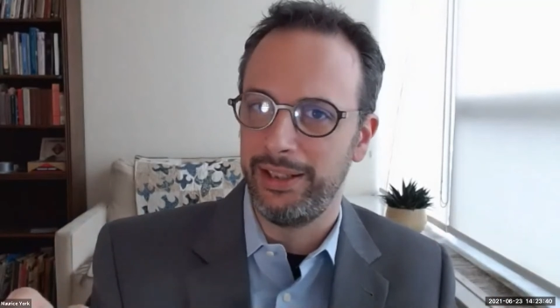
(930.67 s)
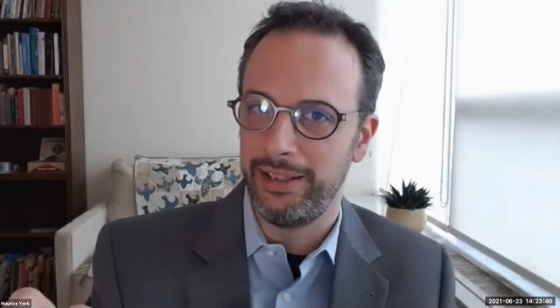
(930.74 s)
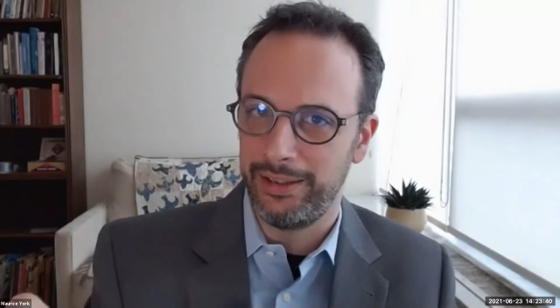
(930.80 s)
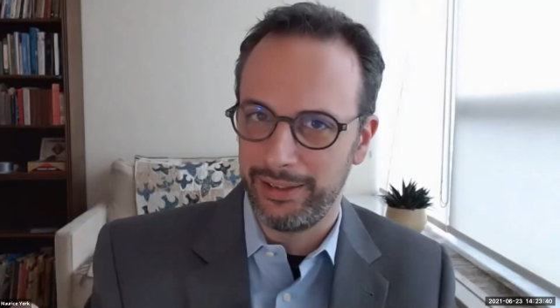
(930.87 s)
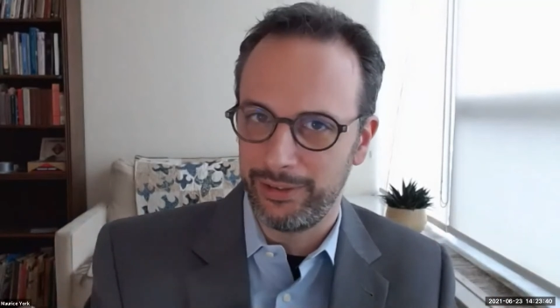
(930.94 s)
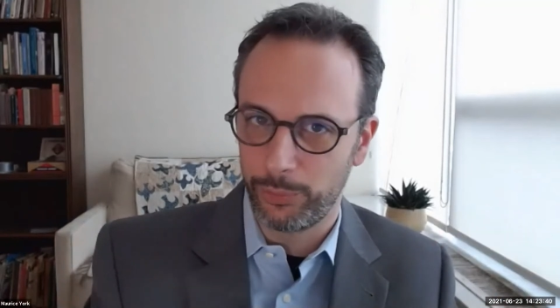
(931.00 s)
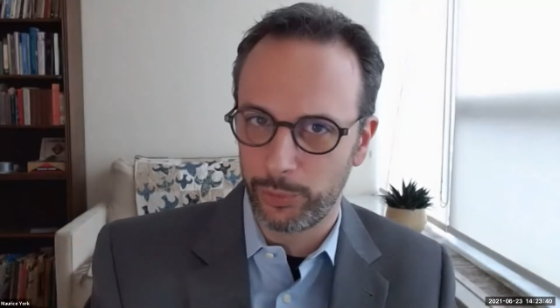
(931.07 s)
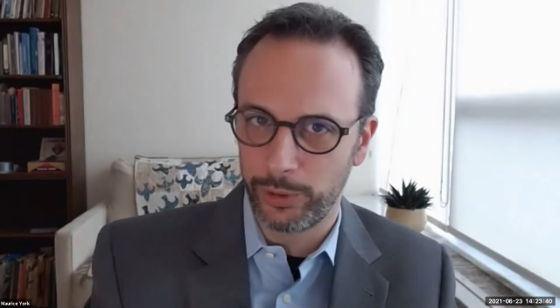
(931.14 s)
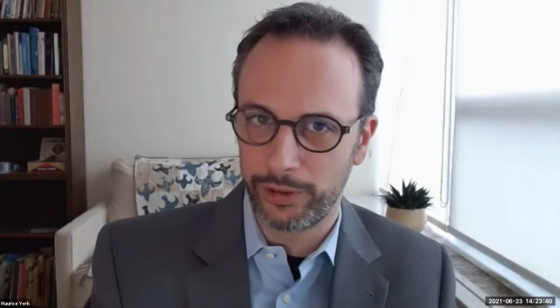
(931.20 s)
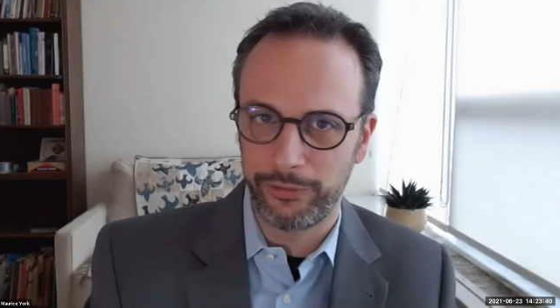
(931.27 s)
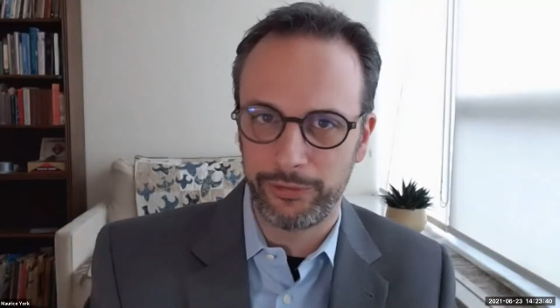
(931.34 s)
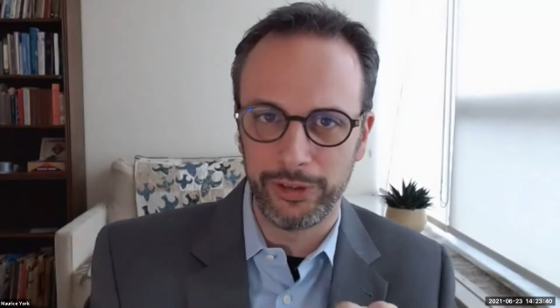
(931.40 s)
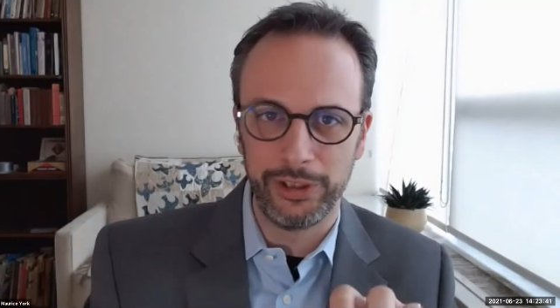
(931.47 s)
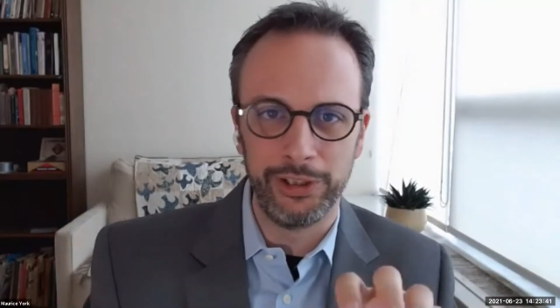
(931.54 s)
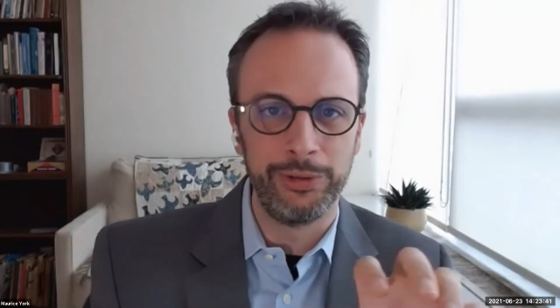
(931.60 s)
in this
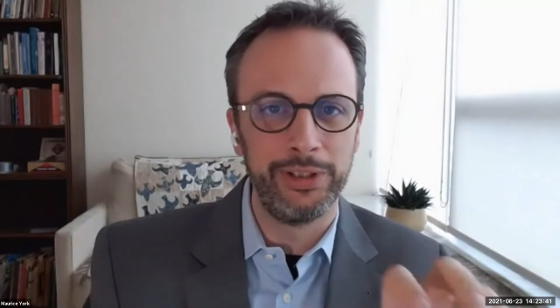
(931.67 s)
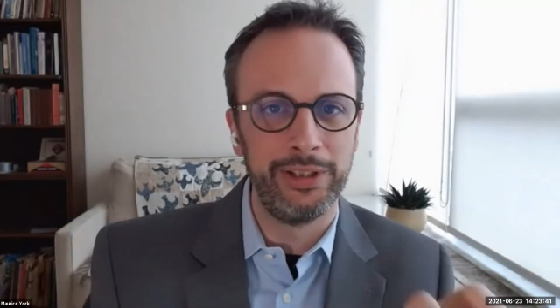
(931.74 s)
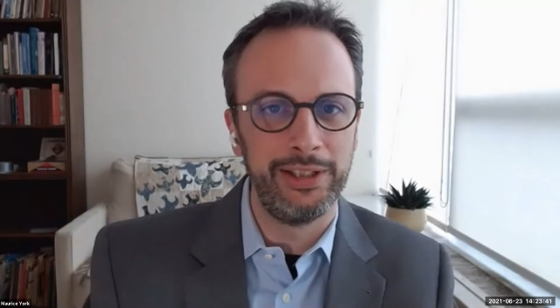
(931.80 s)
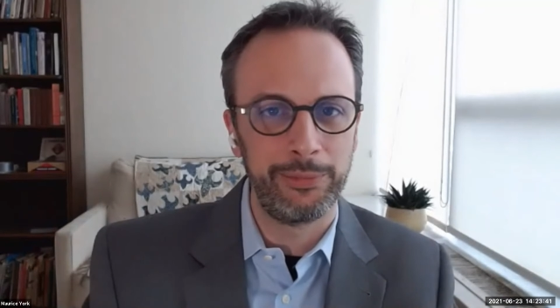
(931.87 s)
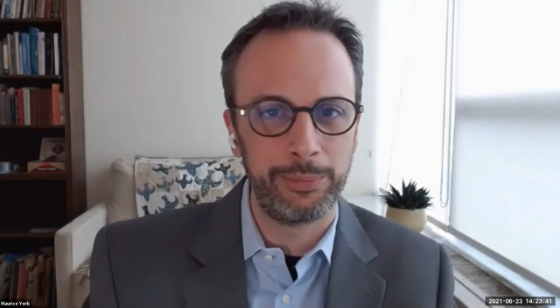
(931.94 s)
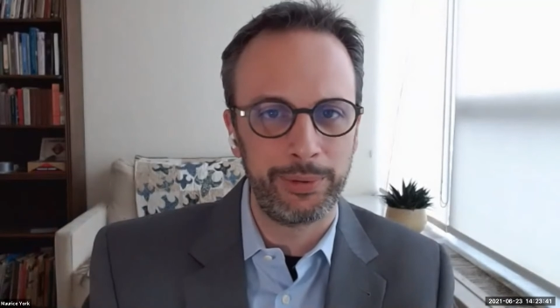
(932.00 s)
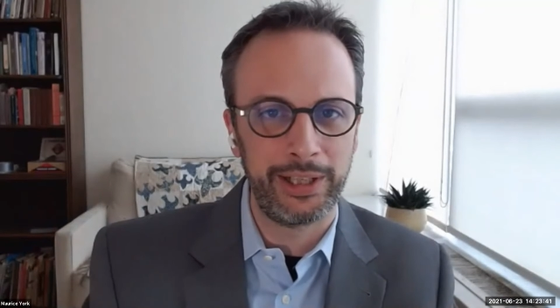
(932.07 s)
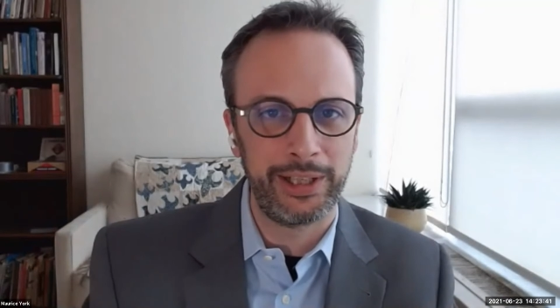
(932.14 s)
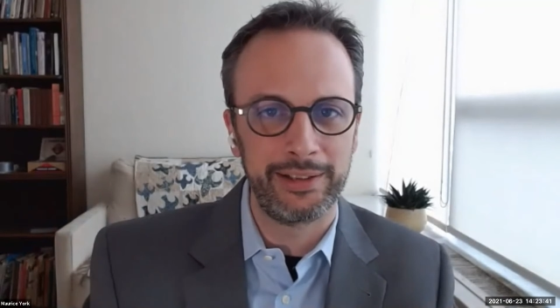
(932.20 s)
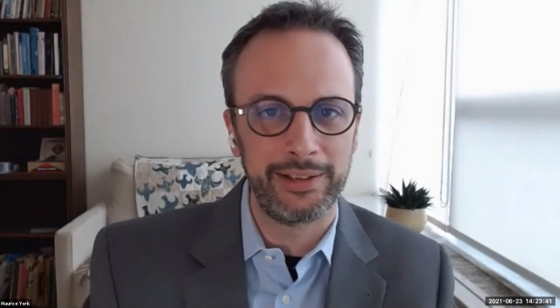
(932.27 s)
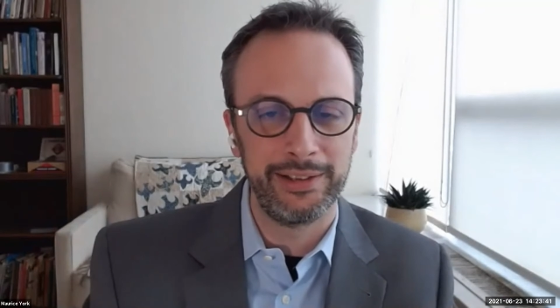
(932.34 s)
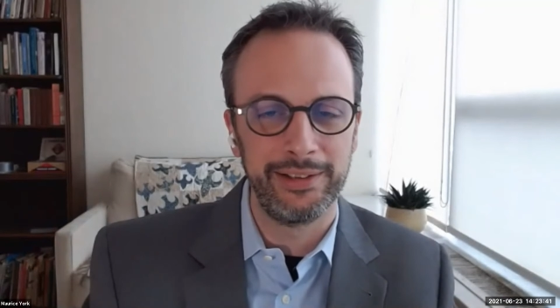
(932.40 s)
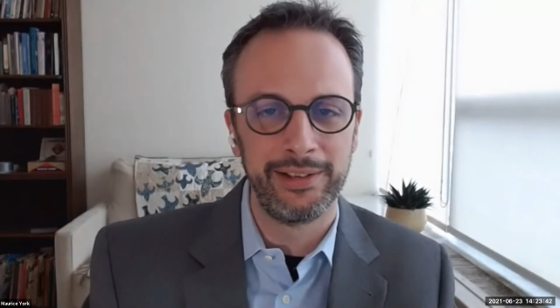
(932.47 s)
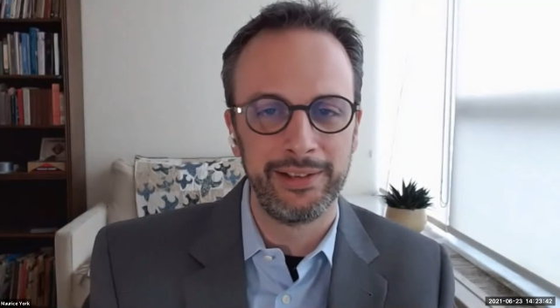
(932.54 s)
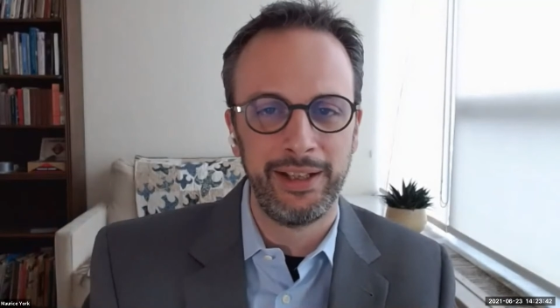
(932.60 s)
workflow, in this
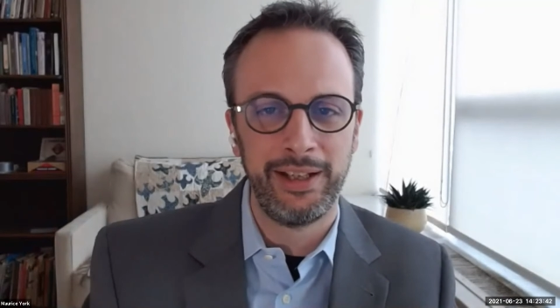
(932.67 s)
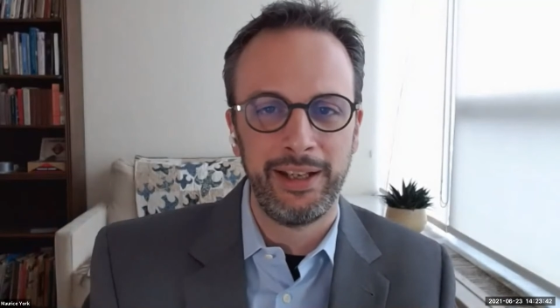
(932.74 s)
practice.